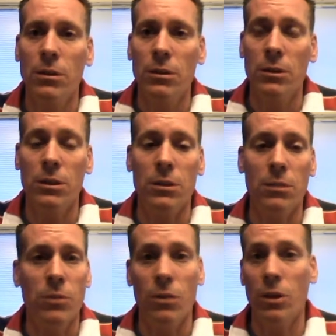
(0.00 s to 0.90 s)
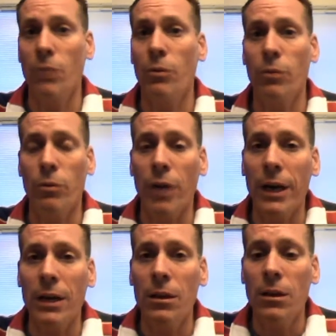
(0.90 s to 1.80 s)
system? Can we
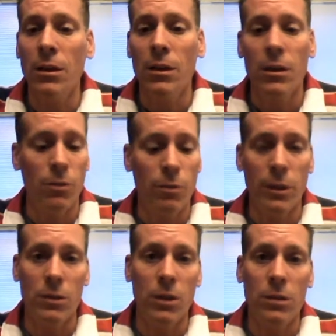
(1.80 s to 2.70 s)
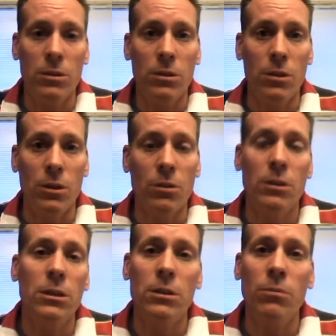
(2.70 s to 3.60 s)
rewrite it? Can we make changes to the
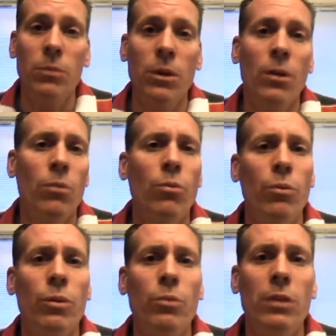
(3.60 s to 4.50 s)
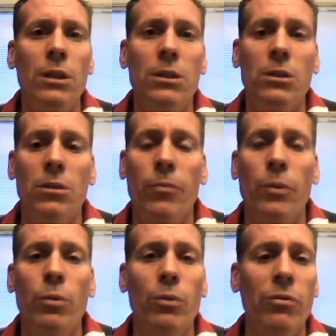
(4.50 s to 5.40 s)
current system? What do we need to do?
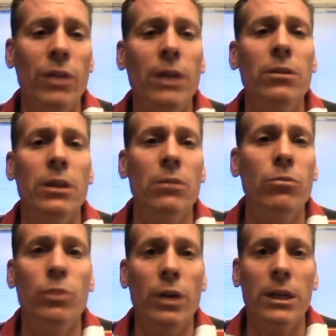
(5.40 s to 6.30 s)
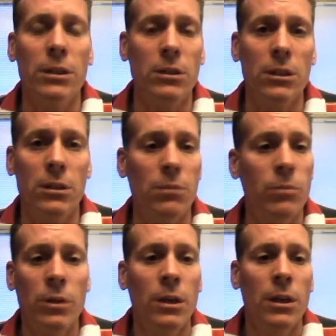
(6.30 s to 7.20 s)
Well, we found that rewriting the system
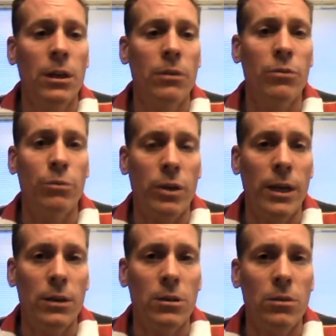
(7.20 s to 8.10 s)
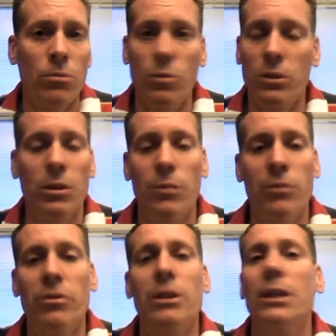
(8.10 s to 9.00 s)
from scratch was going to be
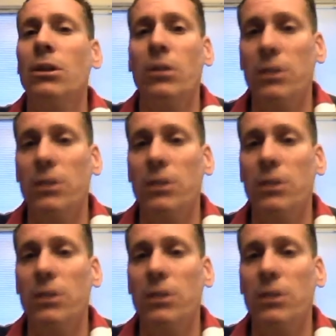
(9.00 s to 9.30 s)
very cost